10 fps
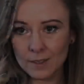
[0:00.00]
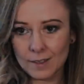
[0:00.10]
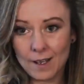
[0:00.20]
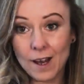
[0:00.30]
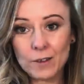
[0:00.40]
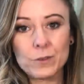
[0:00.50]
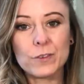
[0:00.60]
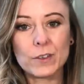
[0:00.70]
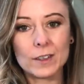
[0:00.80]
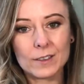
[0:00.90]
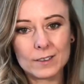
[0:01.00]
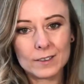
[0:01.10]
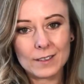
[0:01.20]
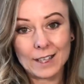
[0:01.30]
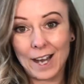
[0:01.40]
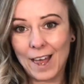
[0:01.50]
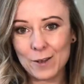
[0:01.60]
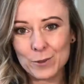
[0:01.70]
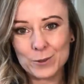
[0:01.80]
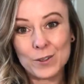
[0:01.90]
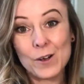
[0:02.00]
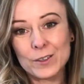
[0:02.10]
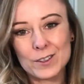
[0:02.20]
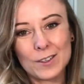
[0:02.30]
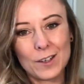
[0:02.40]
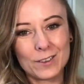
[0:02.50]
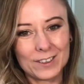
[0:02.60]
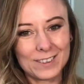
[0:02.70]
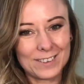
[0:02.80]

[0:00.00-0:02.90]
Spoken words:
Now for the Cloud 9 side.